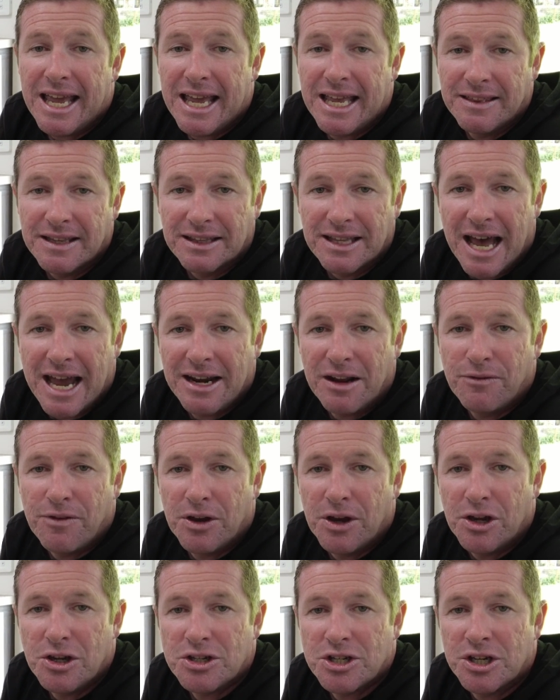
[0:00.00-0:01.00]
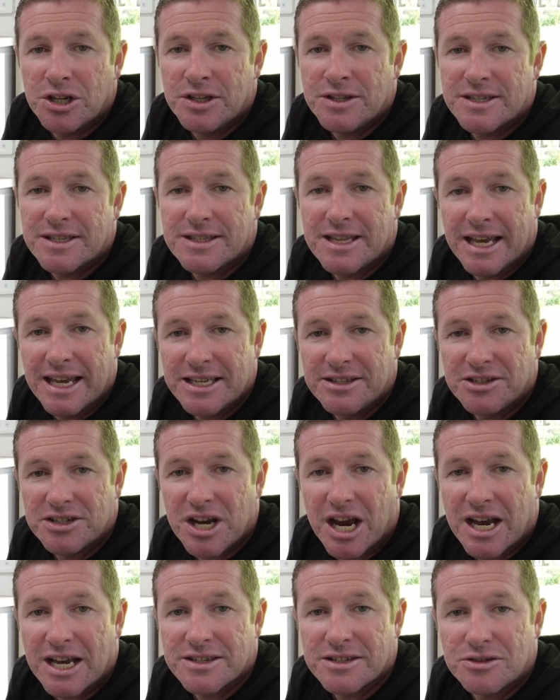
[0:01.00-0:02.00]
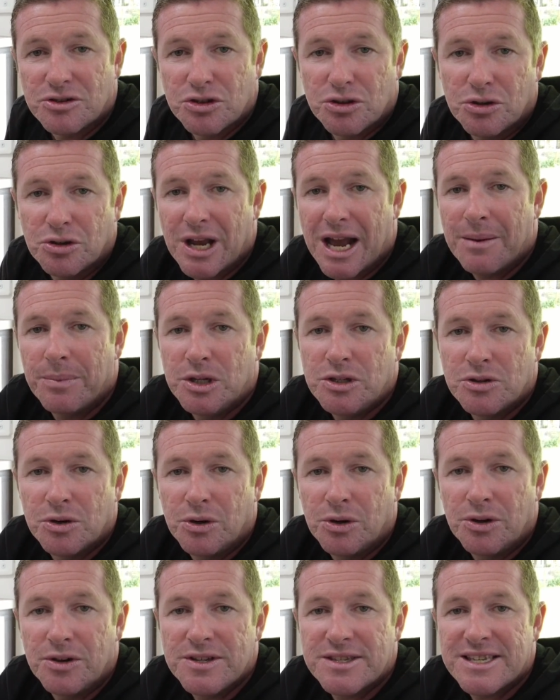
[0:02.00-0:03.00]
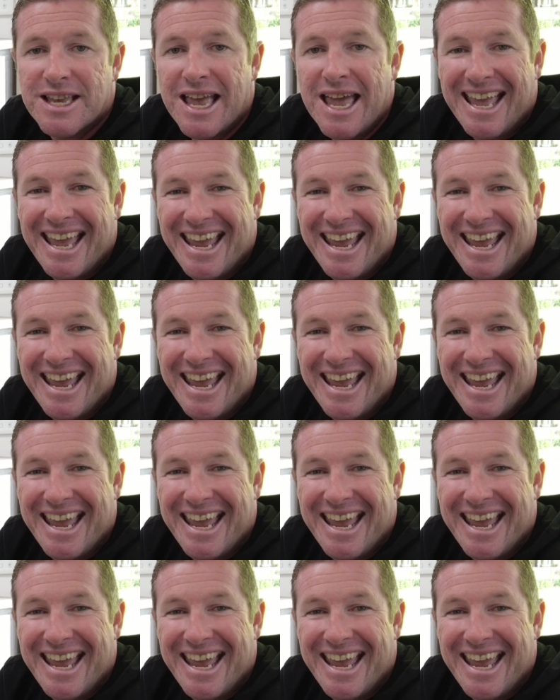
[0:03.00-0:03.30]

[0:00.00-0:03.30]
In the later versions, there's just 2 cupboard doors.